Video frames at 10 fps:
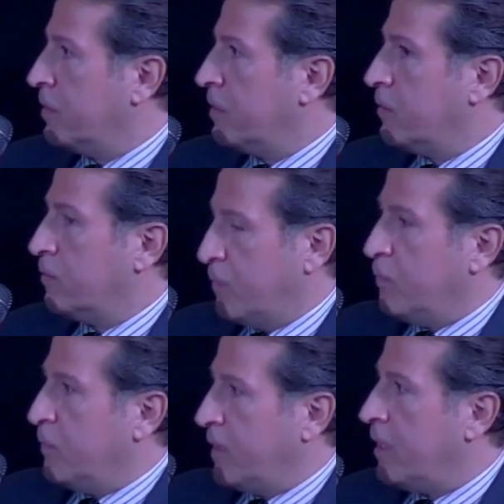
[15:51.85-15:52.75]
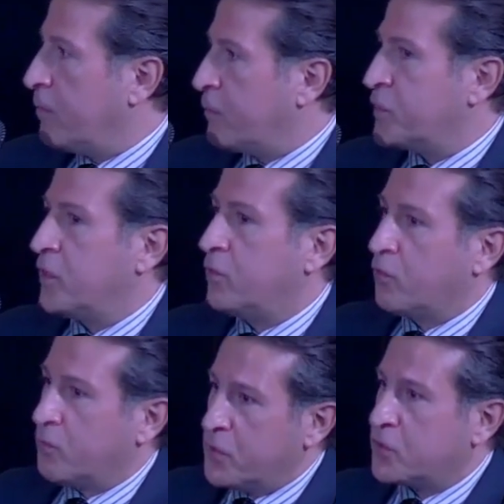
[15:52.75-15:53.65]
We really appreciate
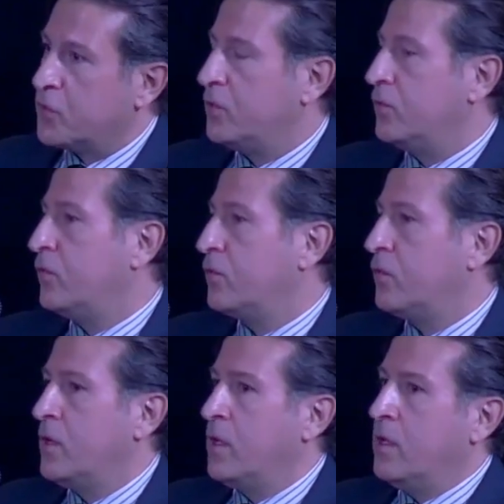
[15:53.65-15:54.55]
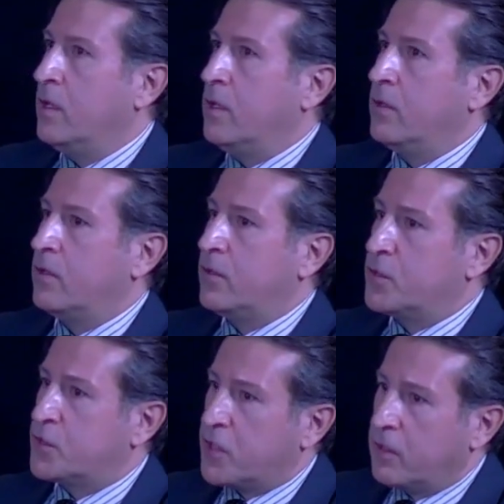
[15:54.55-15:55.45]
your mission, your
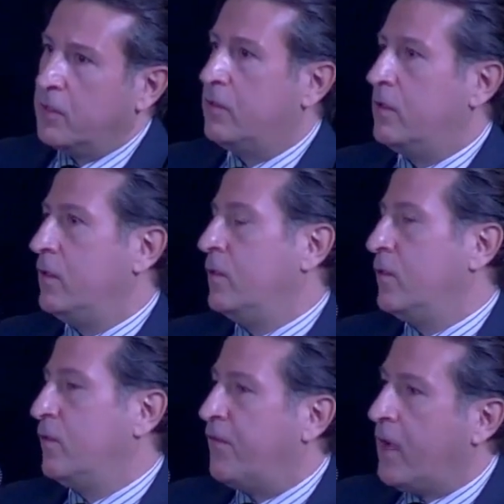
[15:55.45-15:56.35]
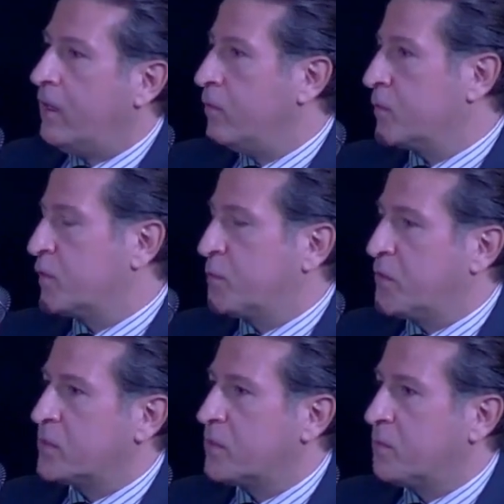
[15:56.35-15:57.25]
Christianity, the values, the
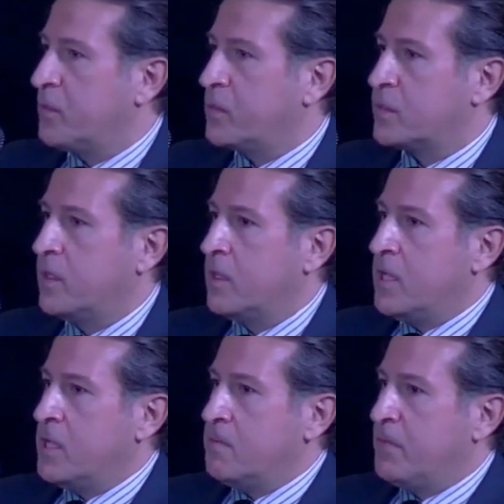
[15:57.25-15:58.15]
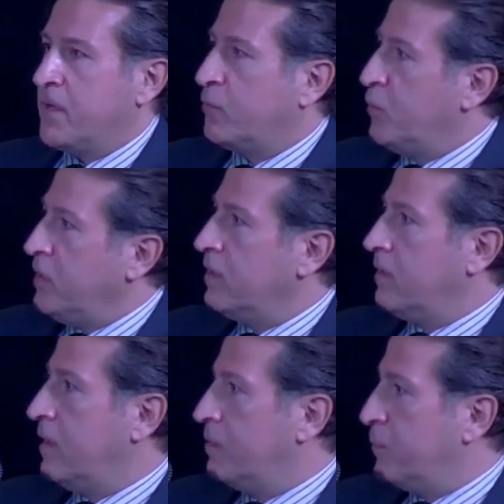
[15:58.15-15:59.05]
principles, but we need
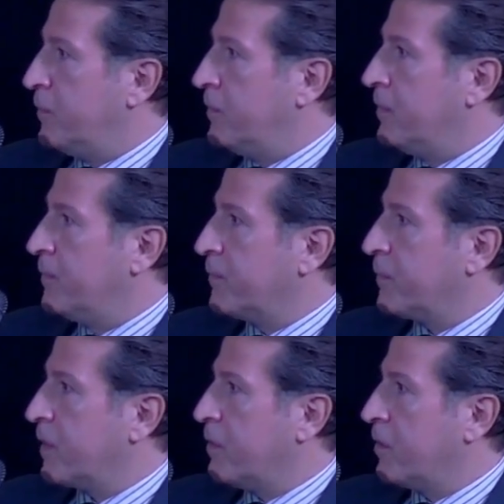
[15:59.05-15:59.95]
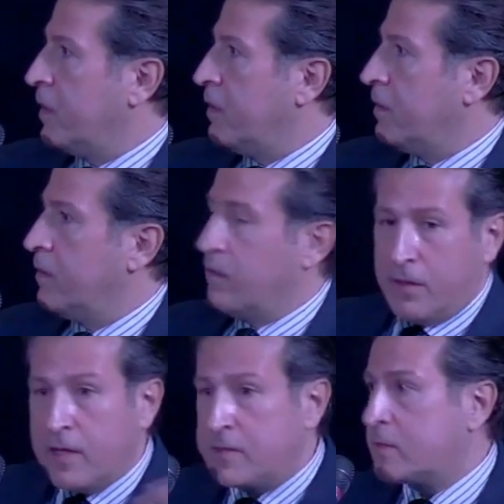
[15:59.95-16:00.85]
help, okay?
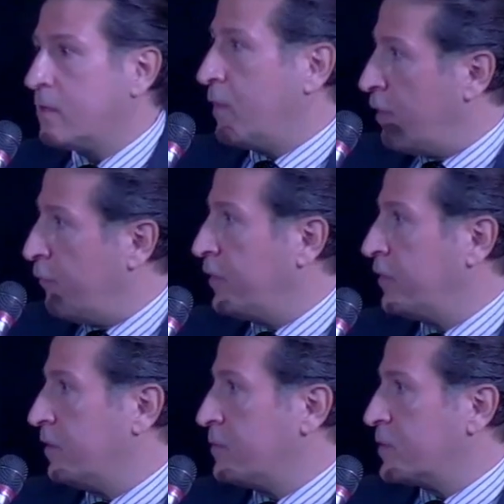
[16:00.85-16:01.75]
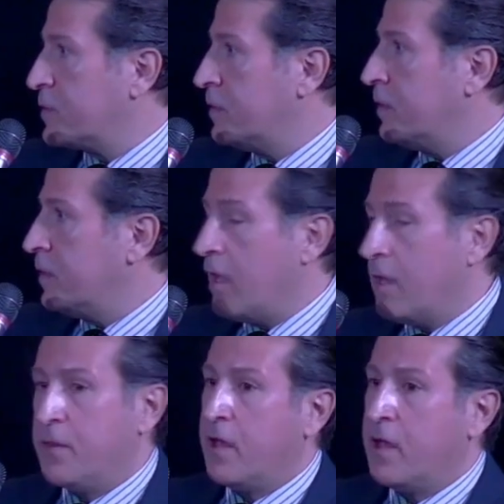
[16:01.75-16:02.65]
Yes, they victims.
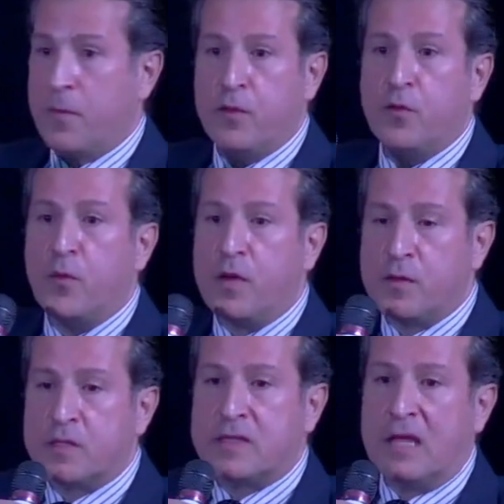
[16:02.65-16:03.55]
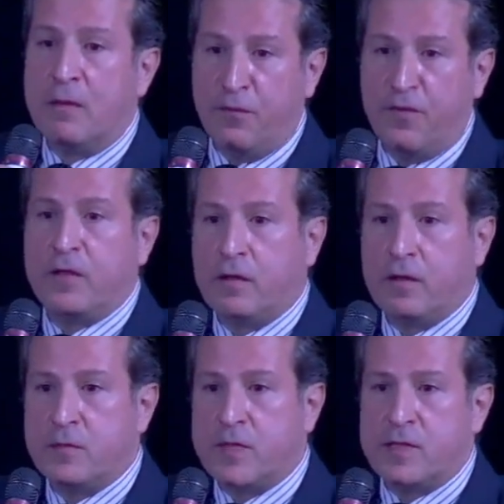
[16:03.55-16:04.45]
And they are, by the way, the same
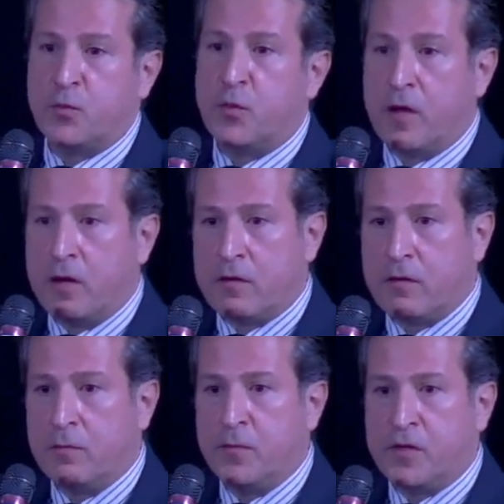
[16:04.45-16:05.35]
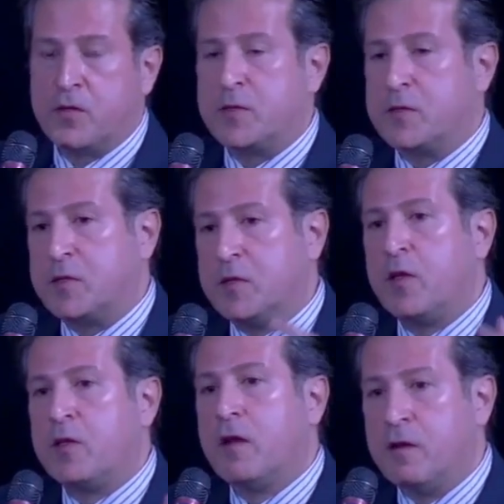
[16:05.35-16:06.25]
victims as we are, because the
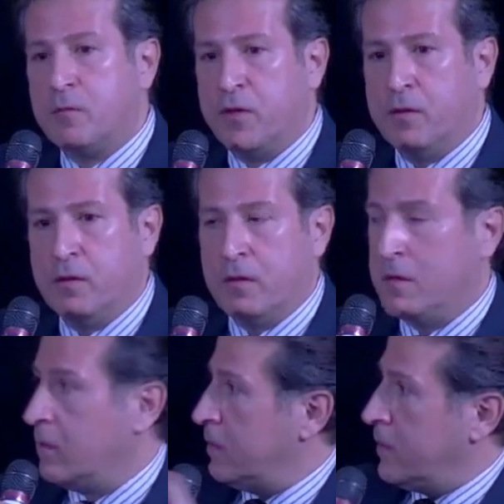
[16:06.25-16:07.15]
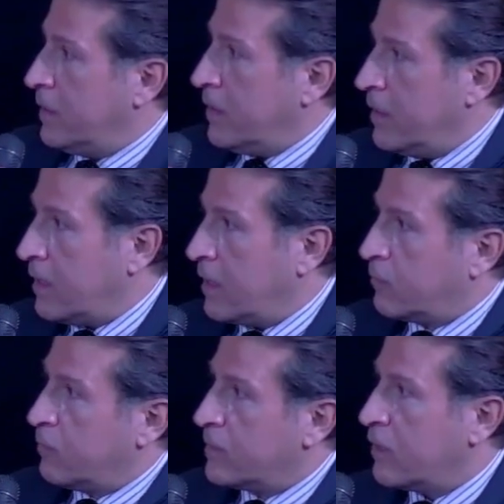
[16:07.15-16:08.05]
Syrian army, and I
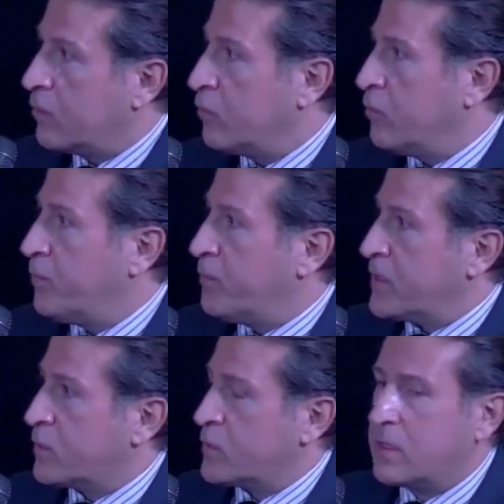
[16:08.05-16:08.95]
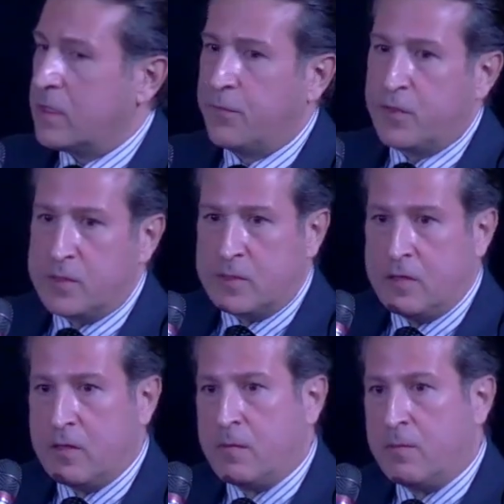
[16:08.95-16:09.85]
told that to Pastor Steve, the
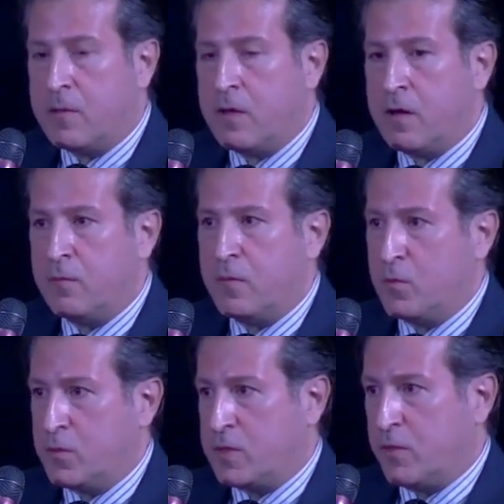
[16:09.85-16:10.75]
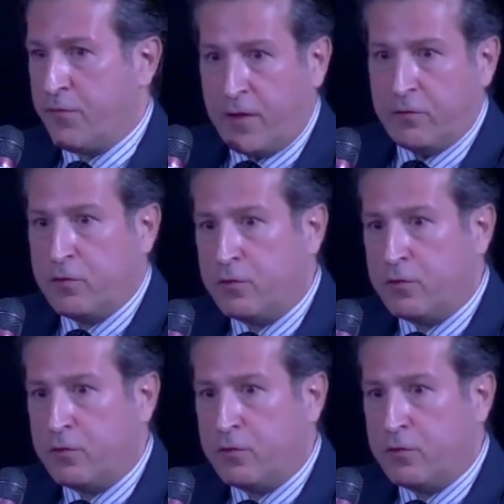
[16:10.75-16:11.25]
Syrian army, who is the offender,